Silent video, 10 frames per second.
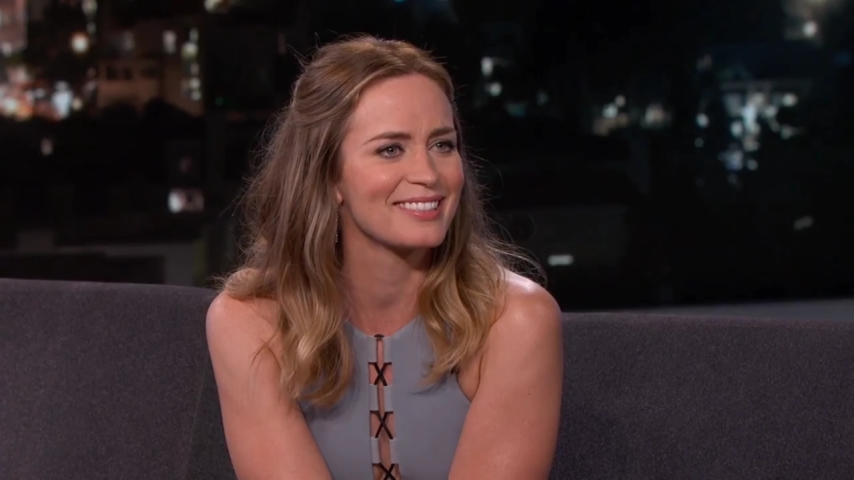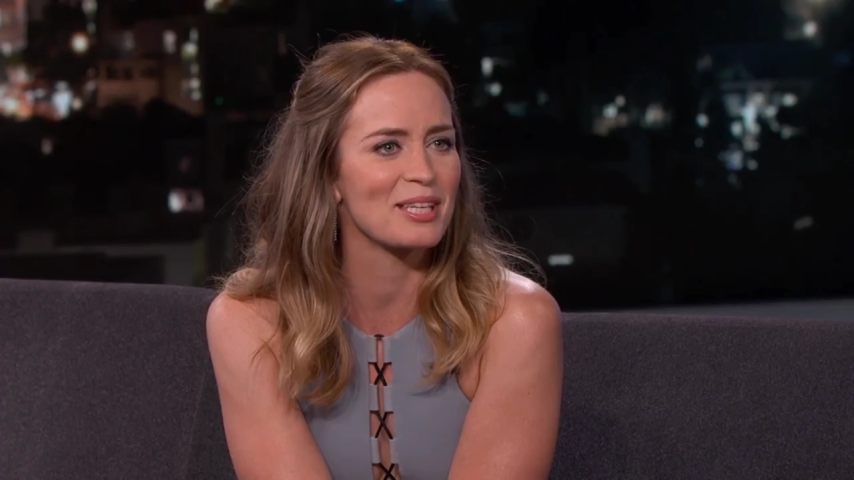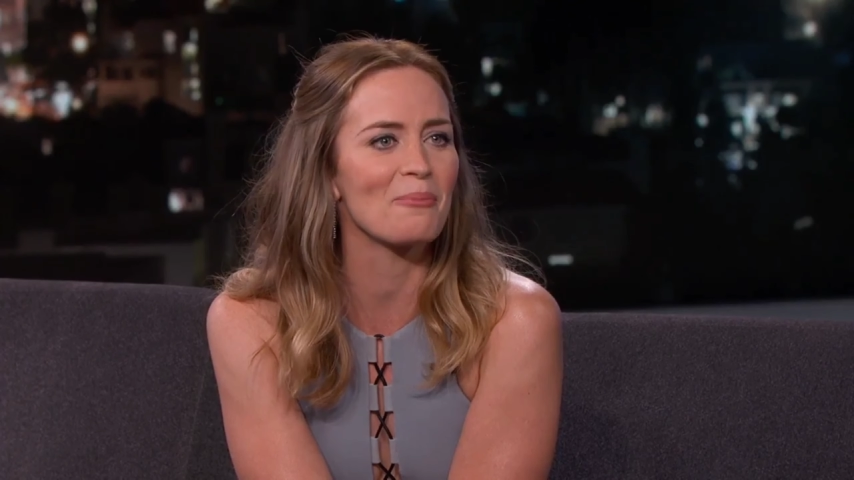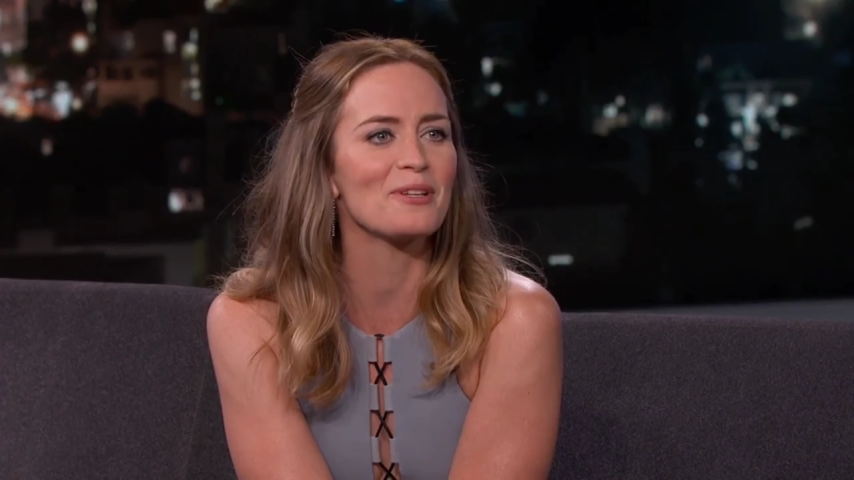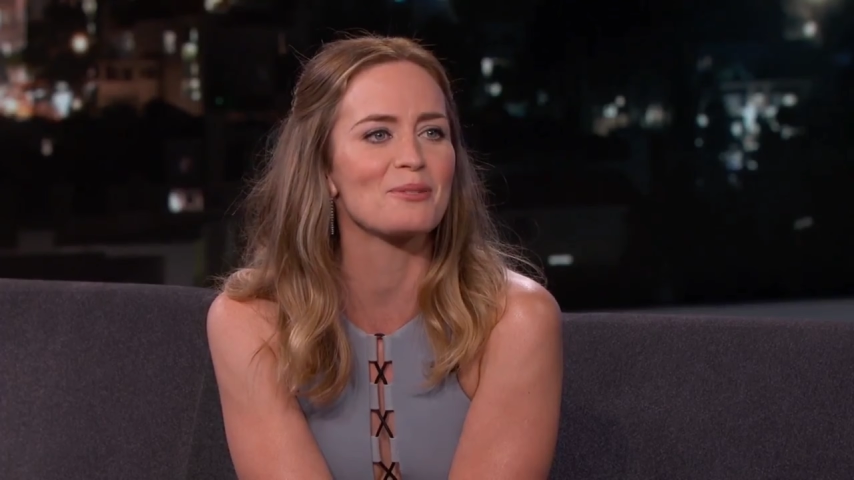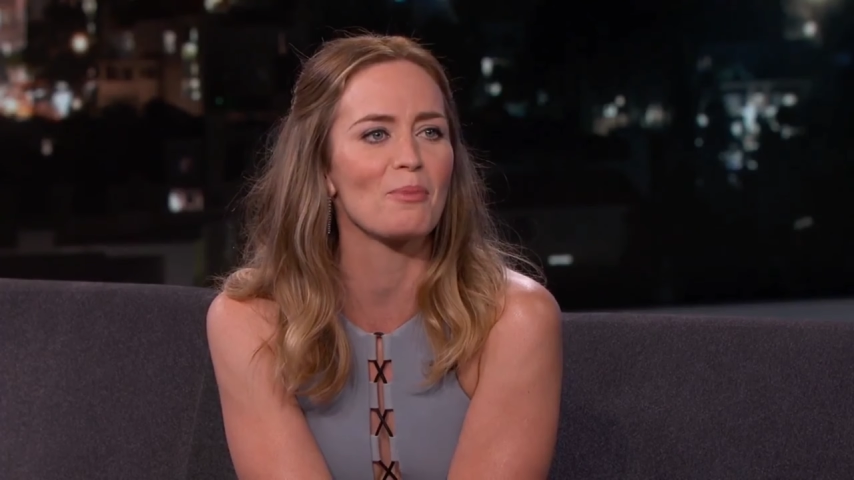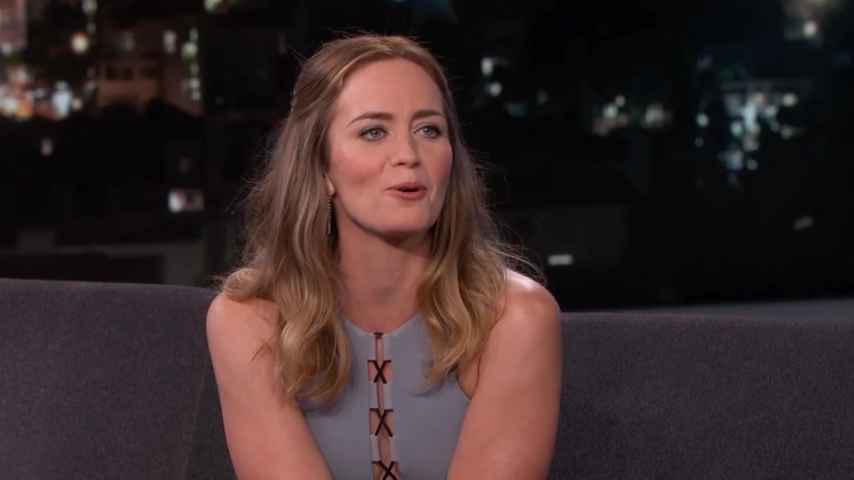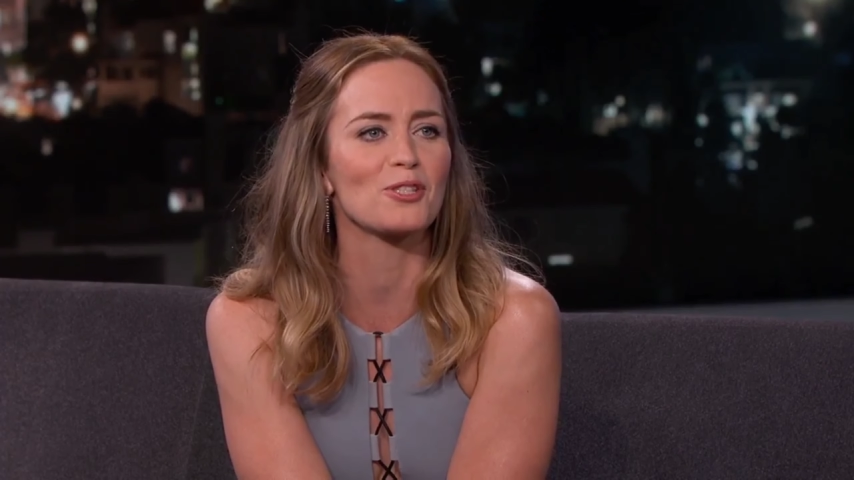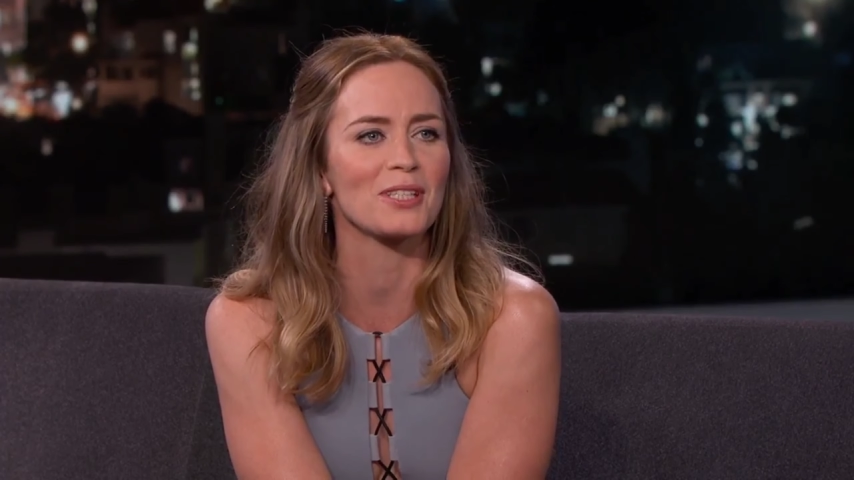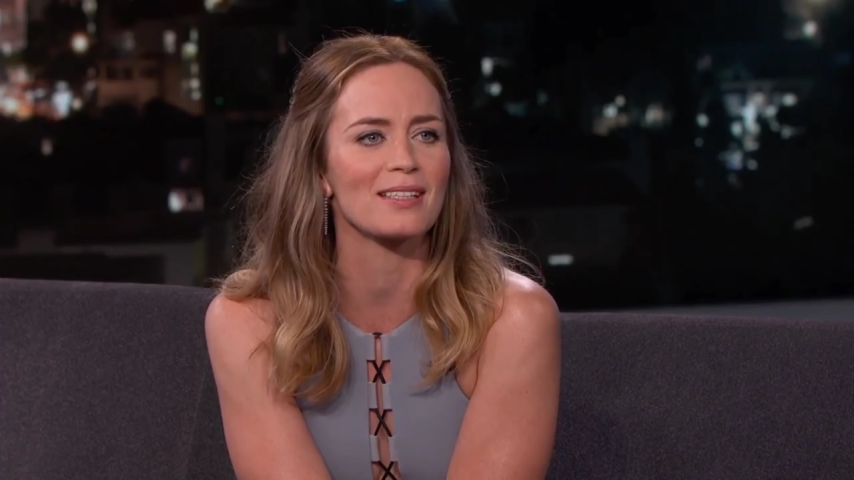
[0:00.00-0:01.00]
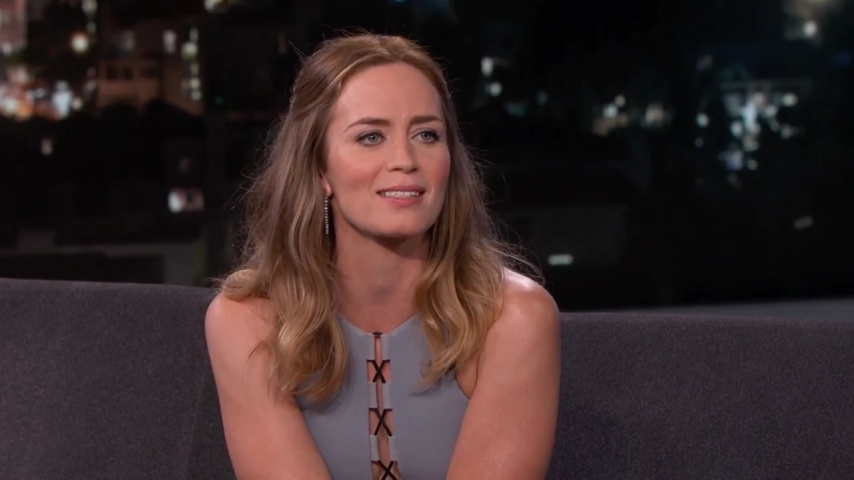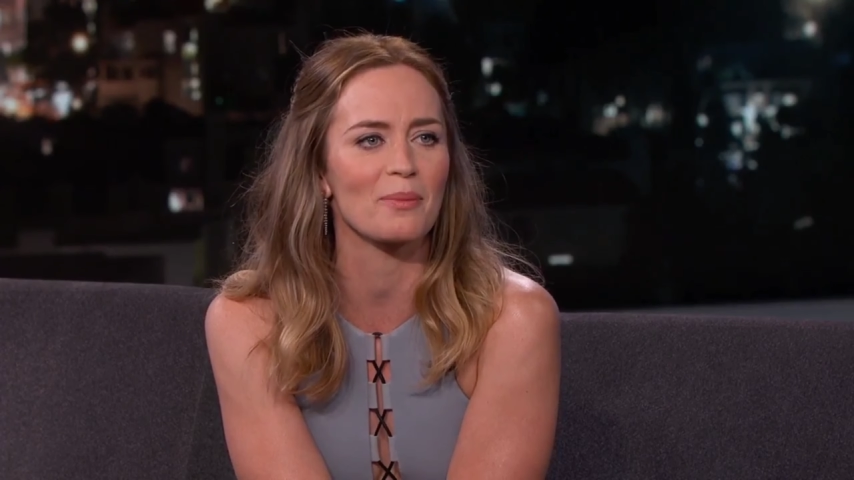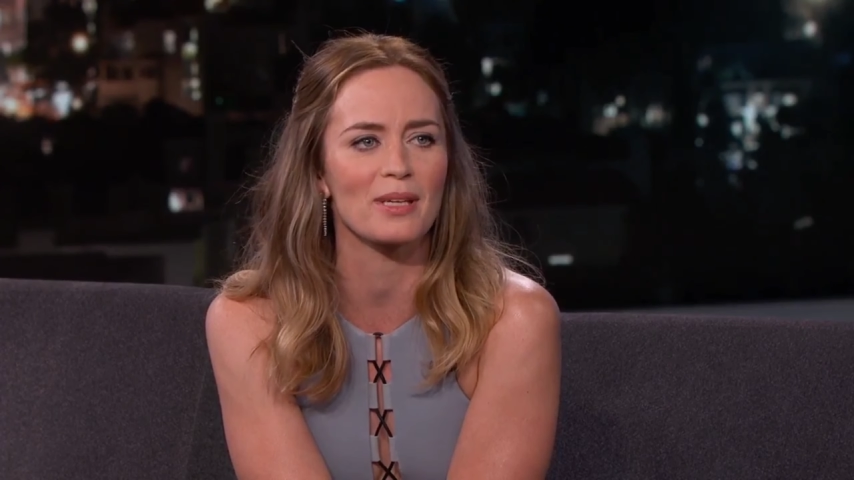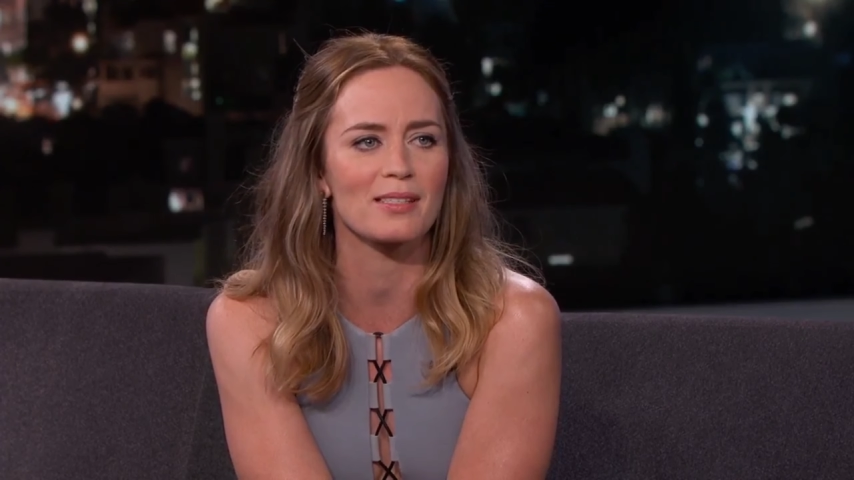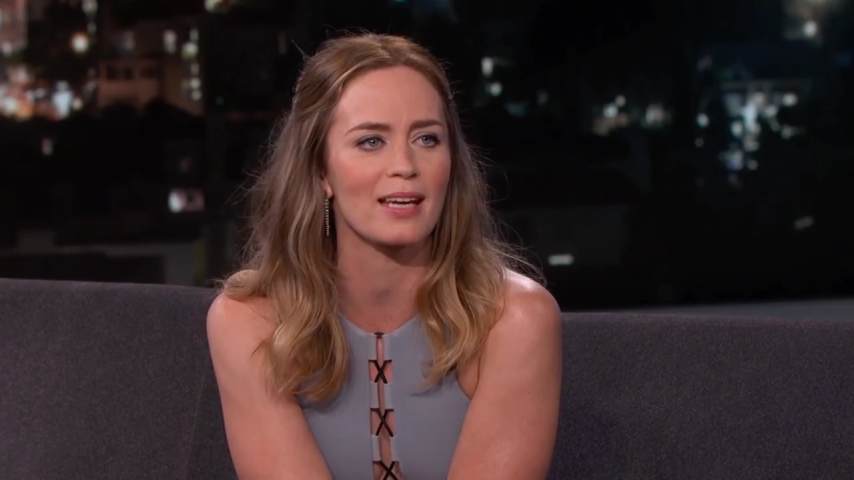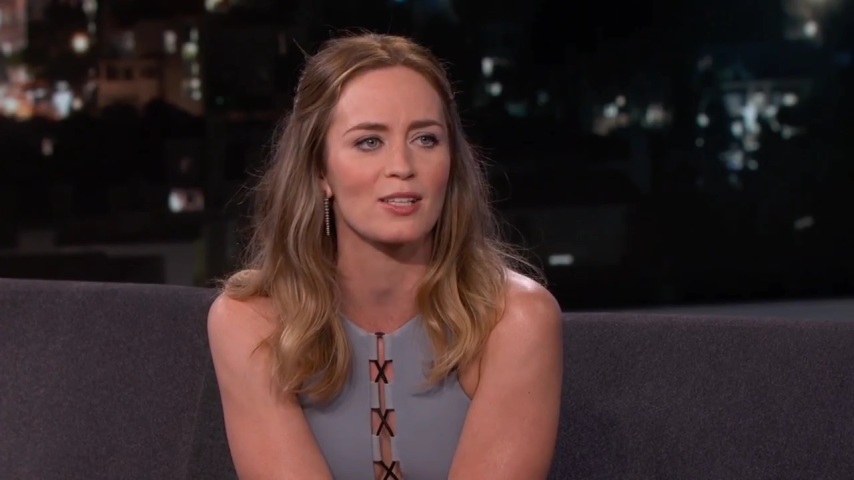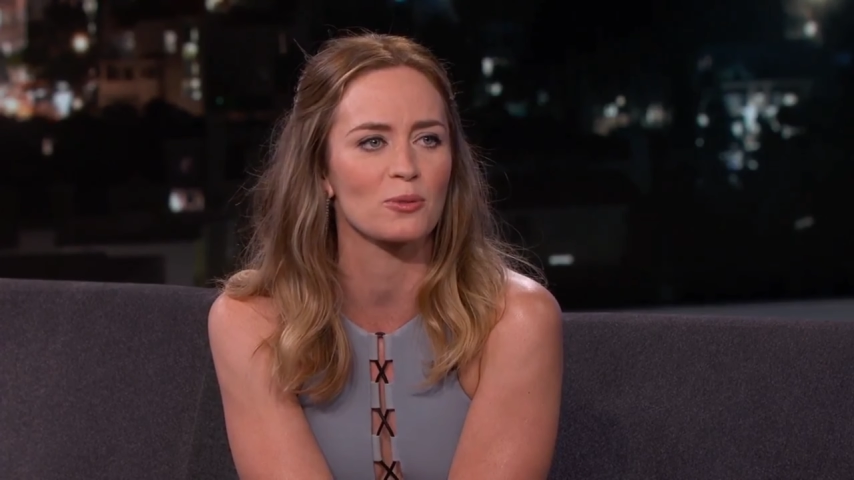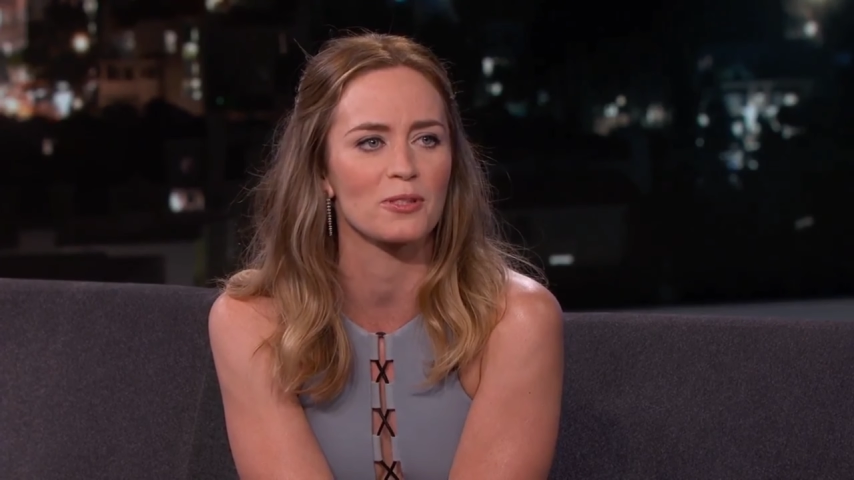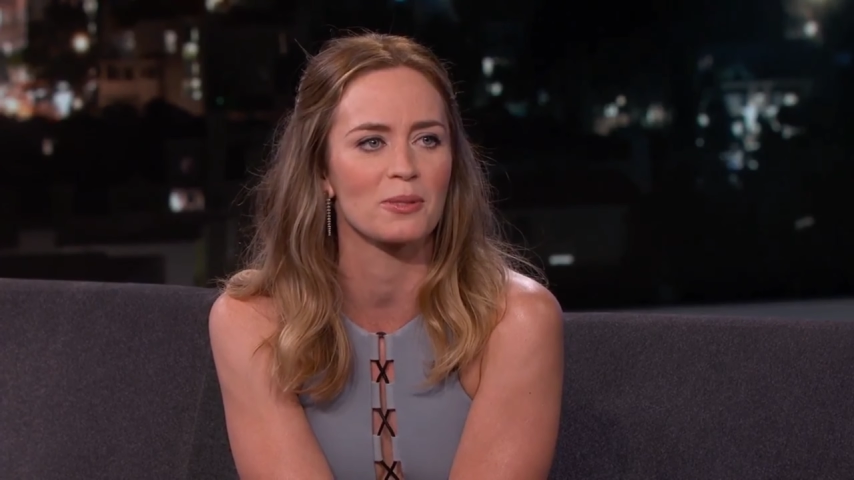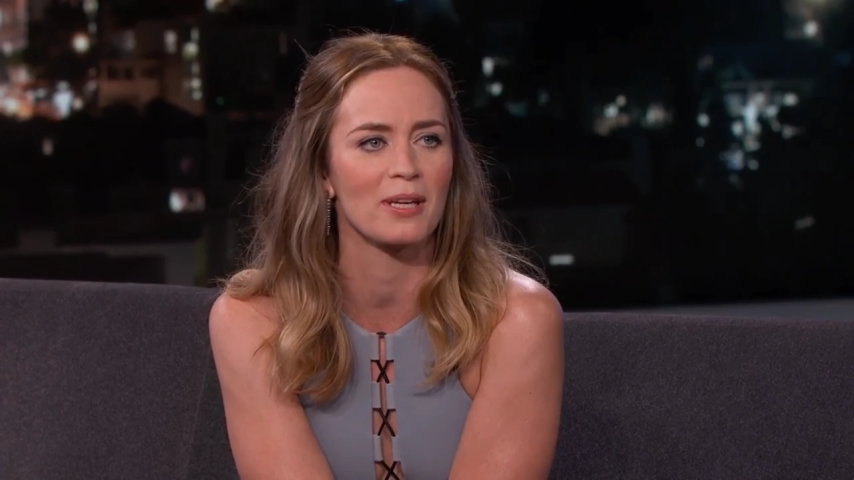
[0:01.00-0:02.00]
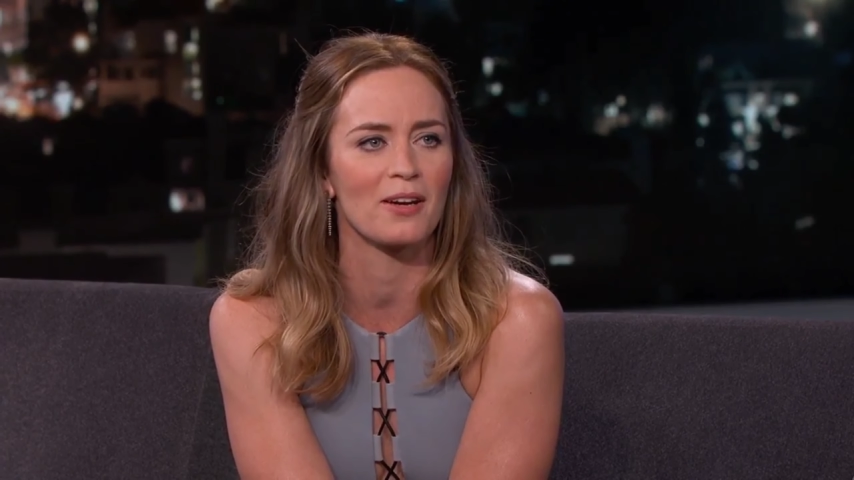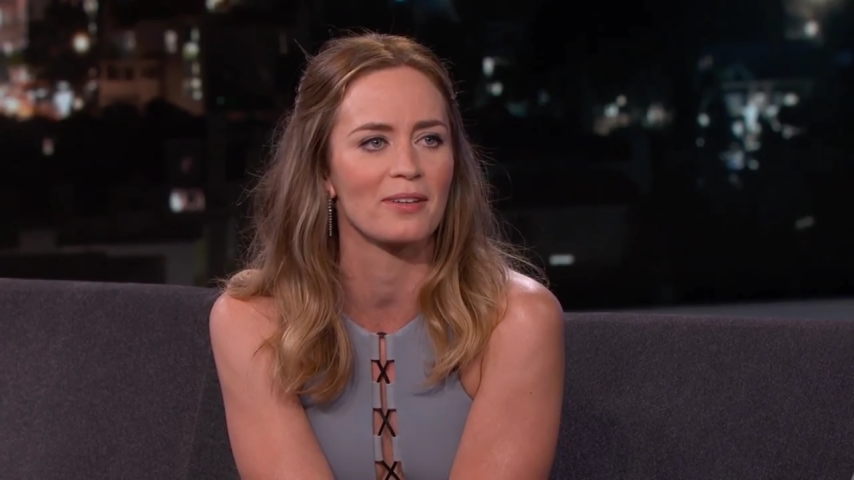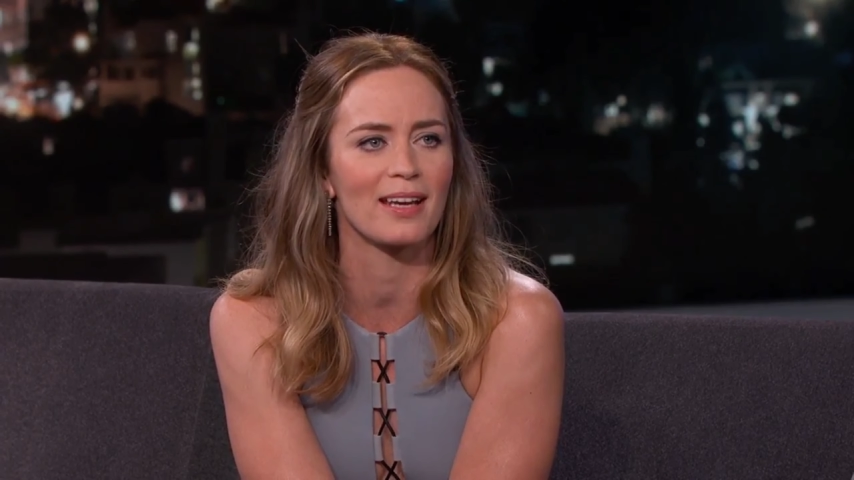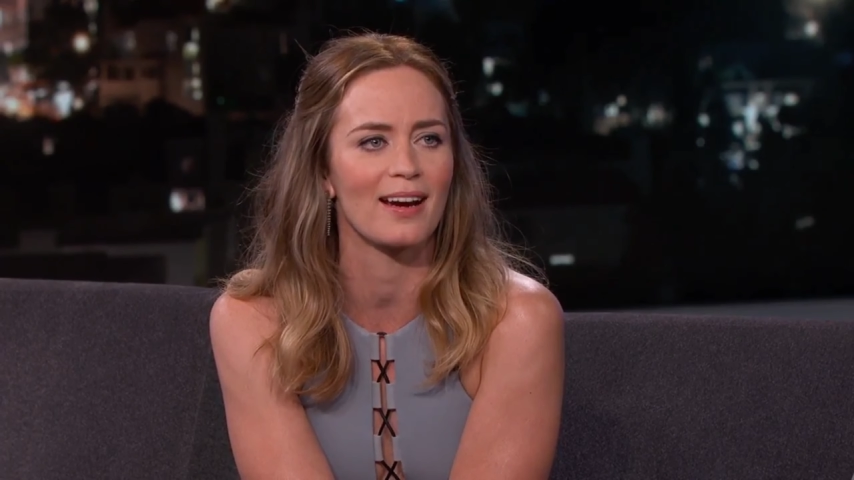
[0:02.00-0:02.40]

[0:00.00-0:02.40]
Someone's motioning something sexual to me over there.